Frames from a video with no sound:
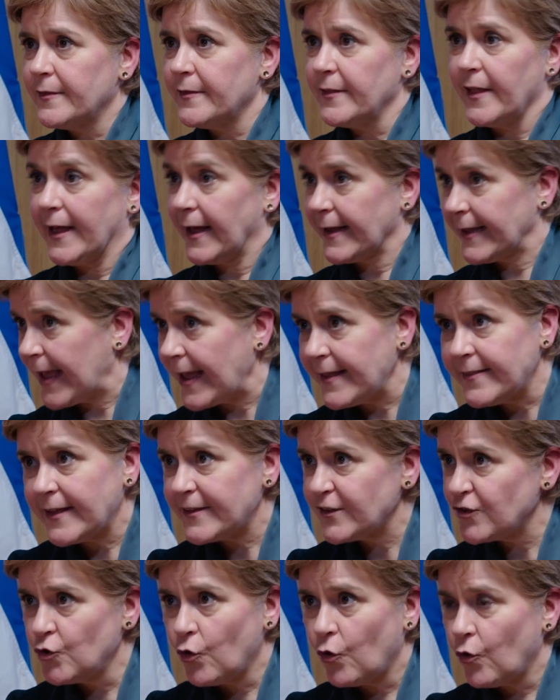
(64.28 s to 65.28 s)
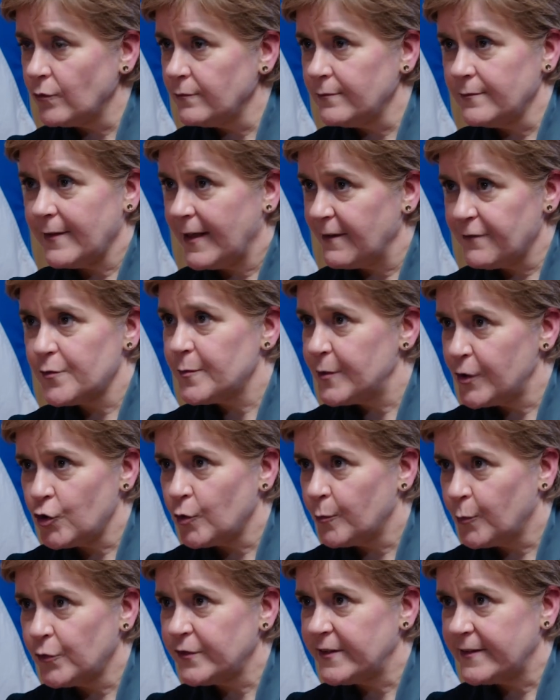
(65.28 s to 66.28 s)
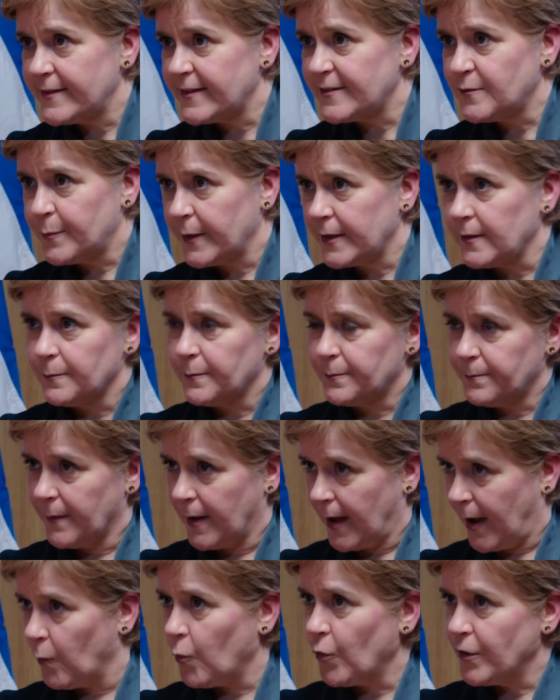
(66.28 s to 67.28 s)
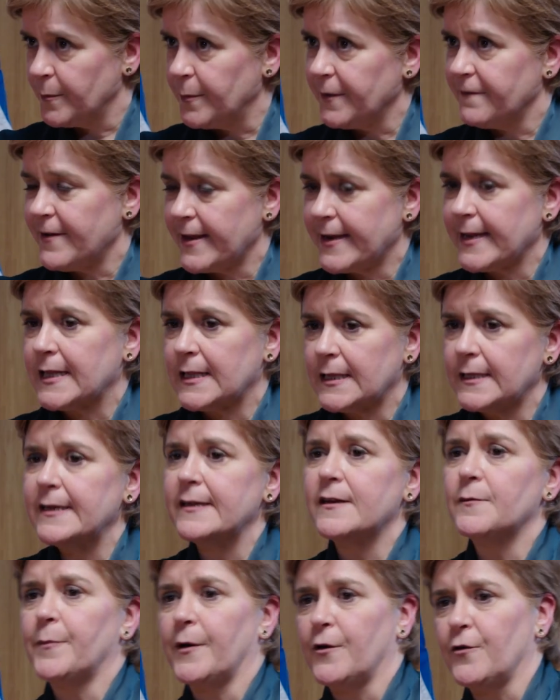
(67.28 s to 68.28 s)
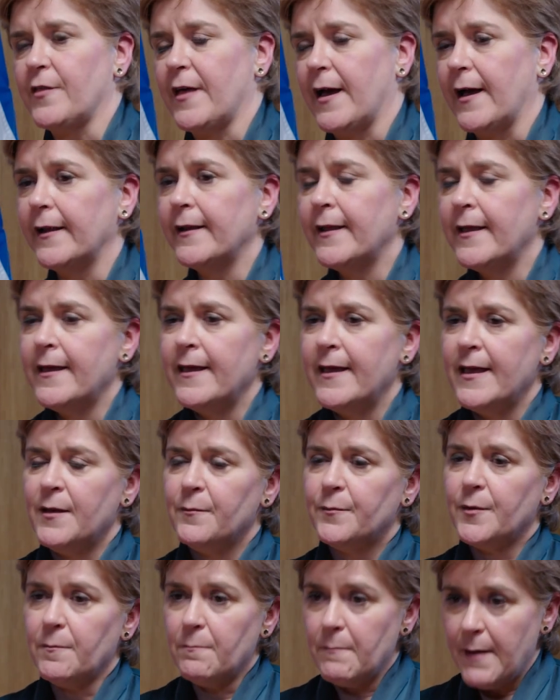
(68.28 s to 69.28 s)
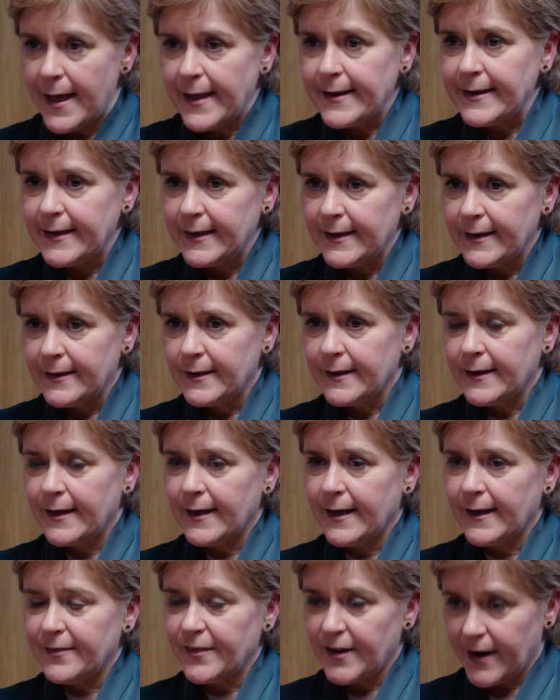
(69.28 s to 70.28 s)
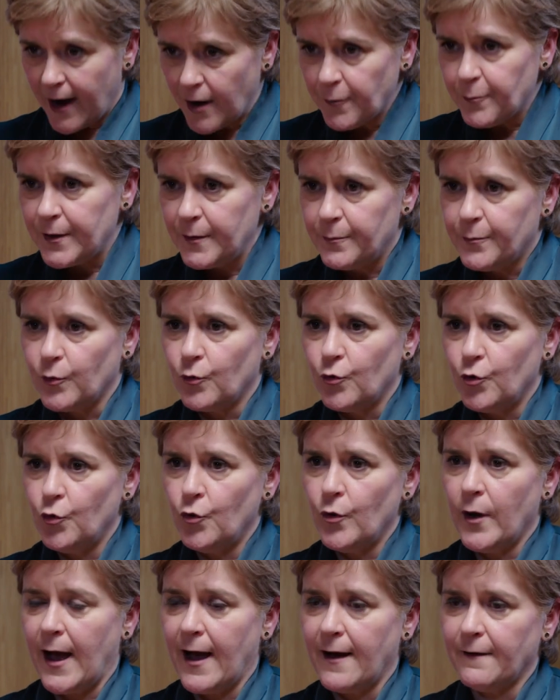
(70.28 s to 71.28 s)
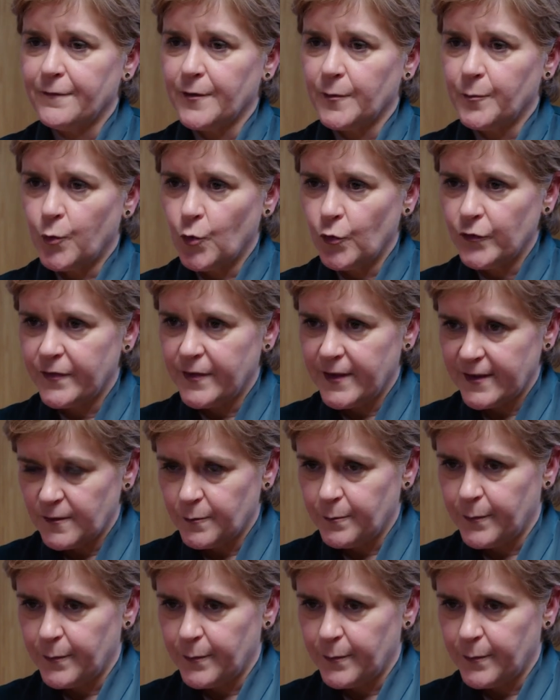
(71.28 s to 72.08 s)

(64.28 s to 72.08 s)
Now, again, that's not everybody who opposes this bill. I want to be very clear about that. But there are people who have opposed this